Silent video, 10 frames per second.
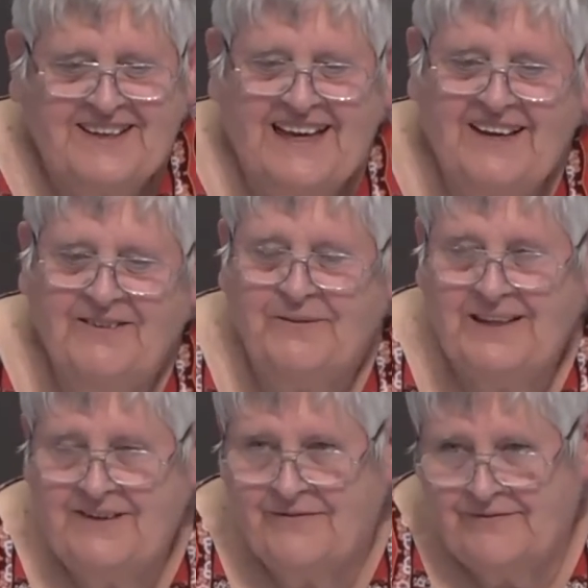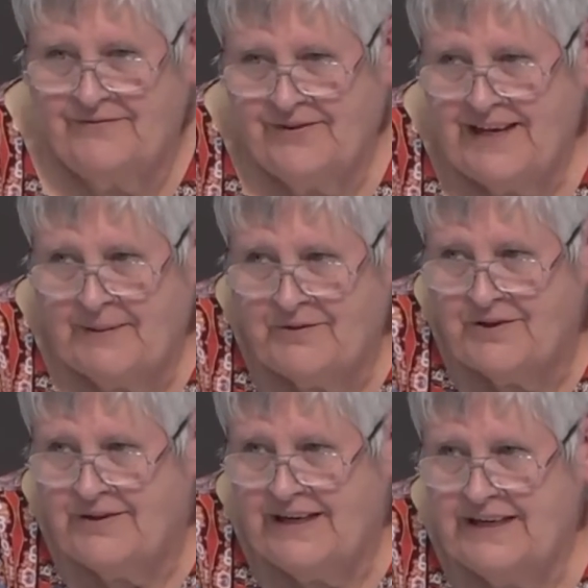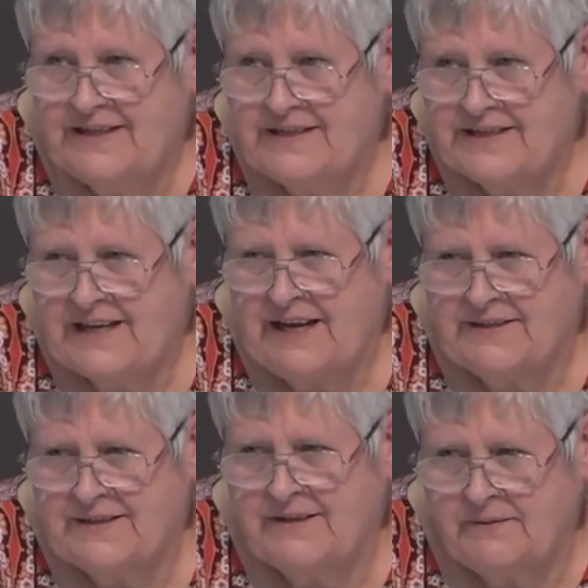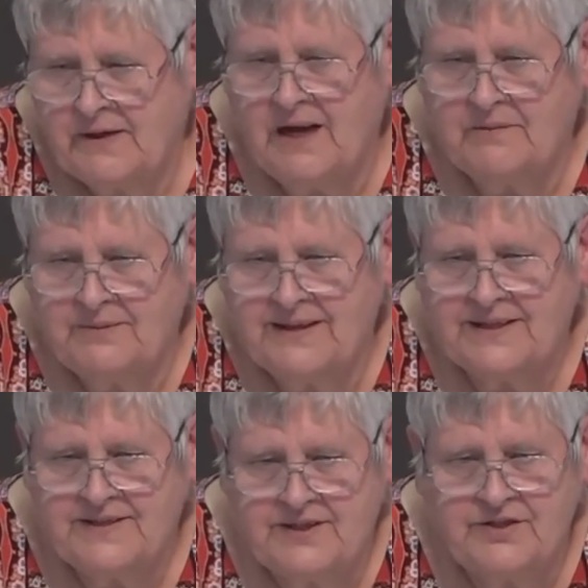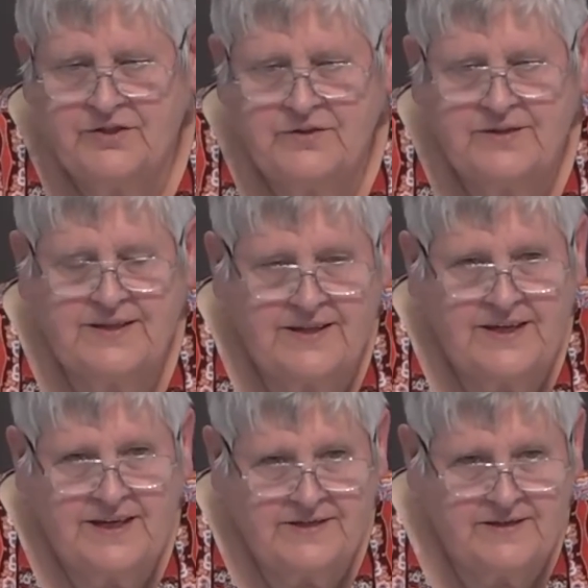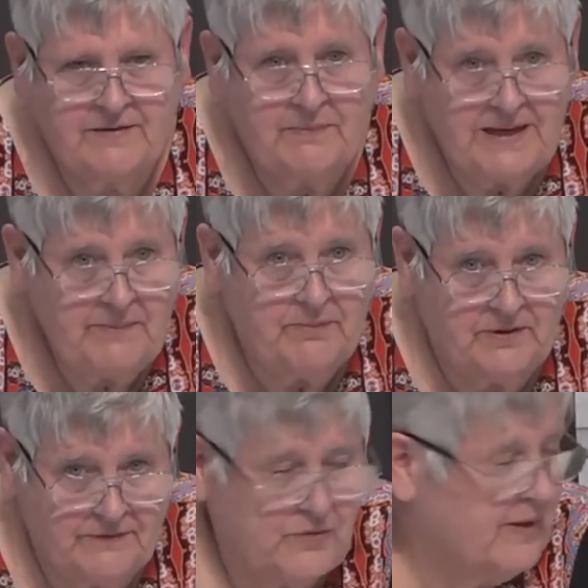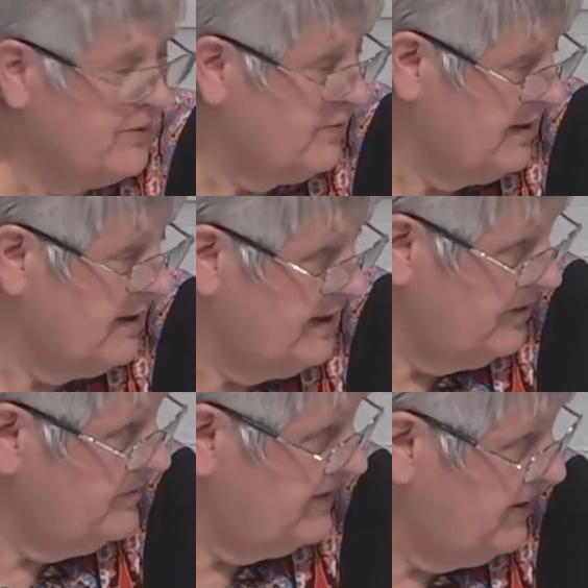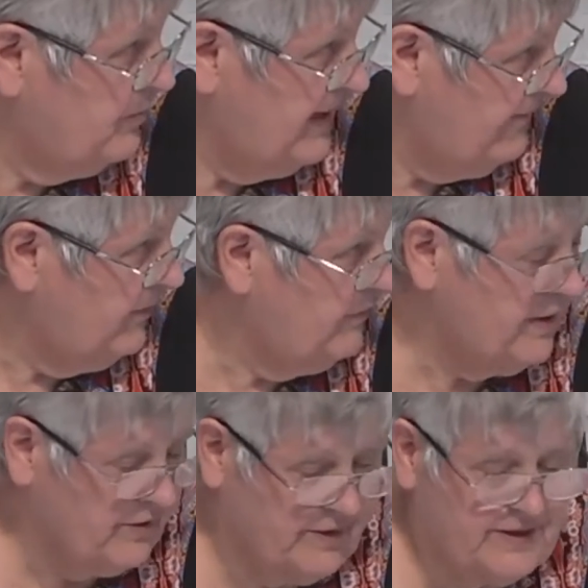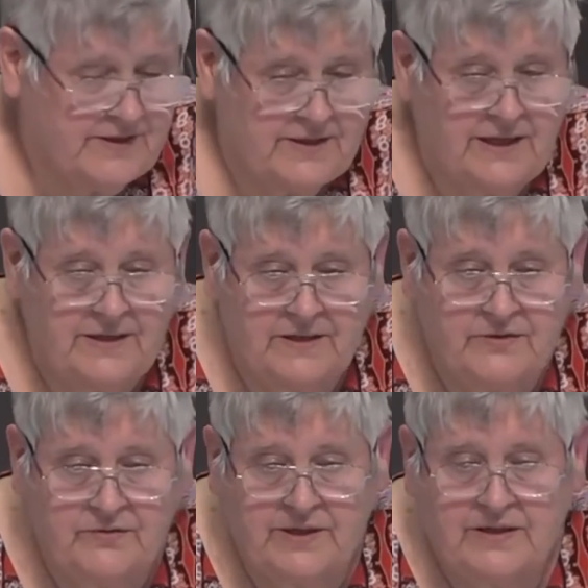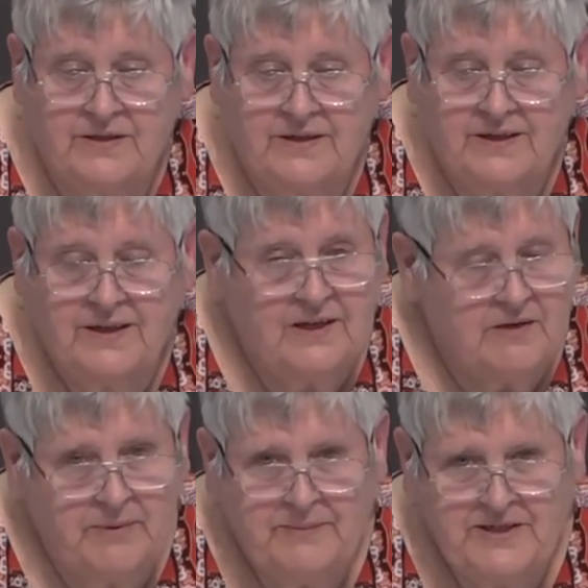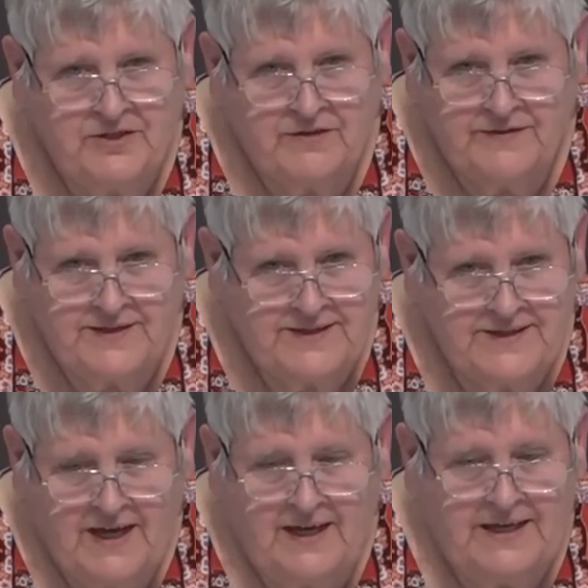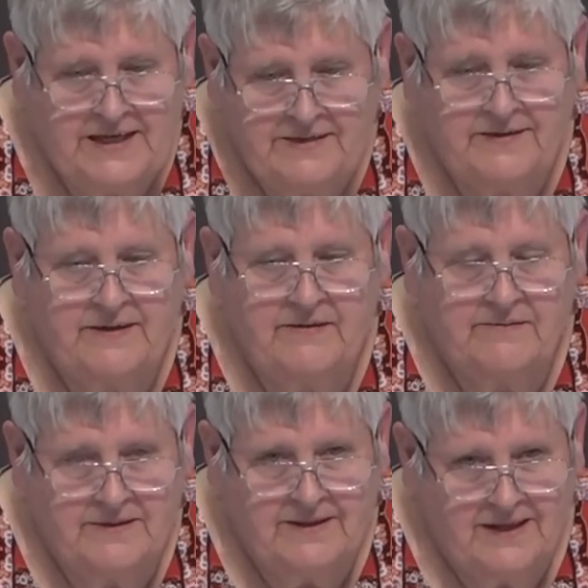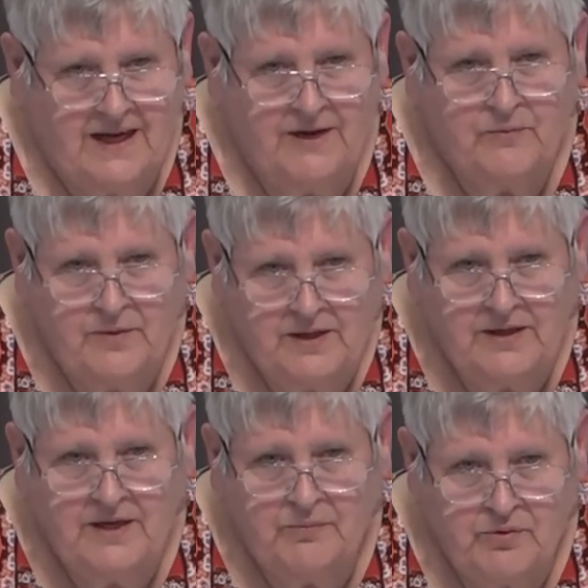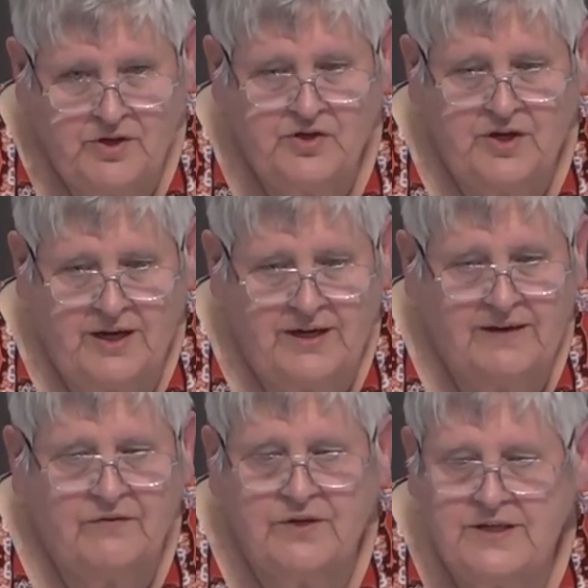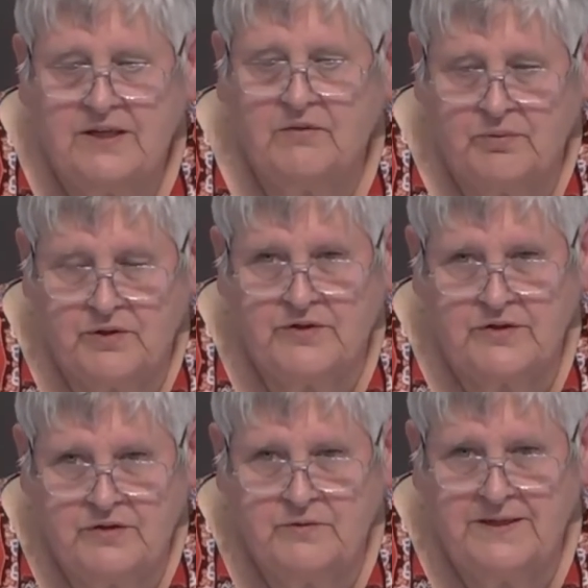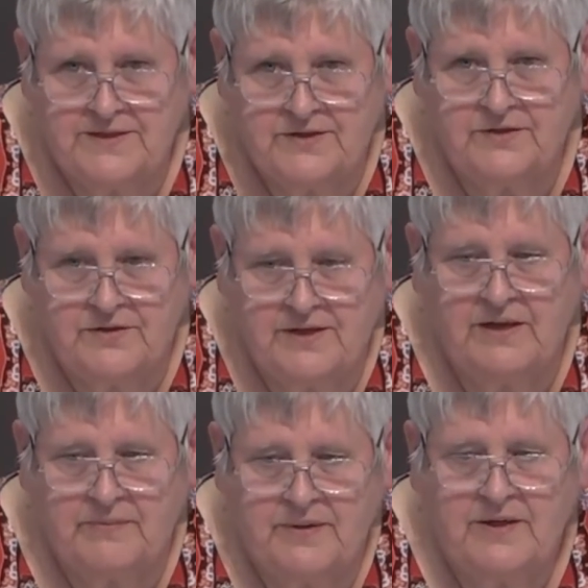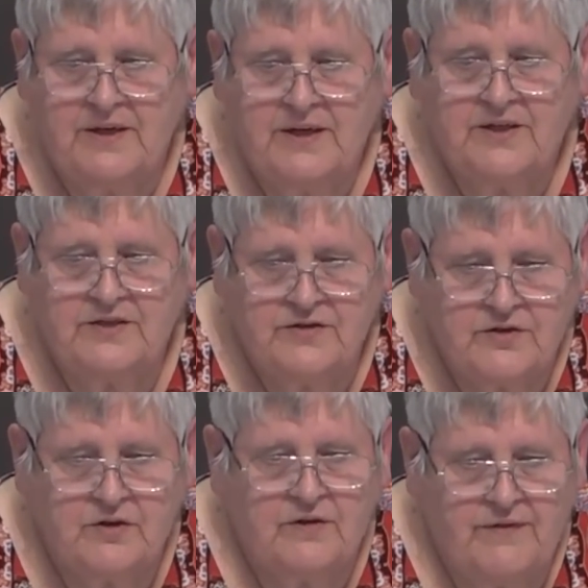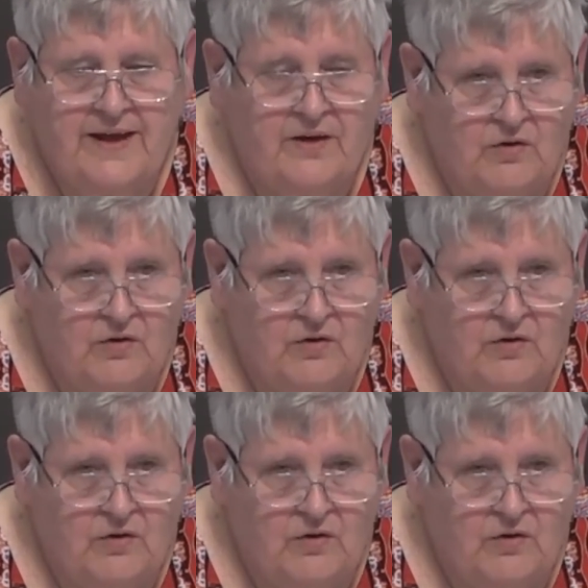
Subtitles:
And really for the opportunity to discuss complex issues and the needs of the people of 21. Like you said, we have a very distinct district. Public service is not easy. I really appreciate every single person who has stood up to serve at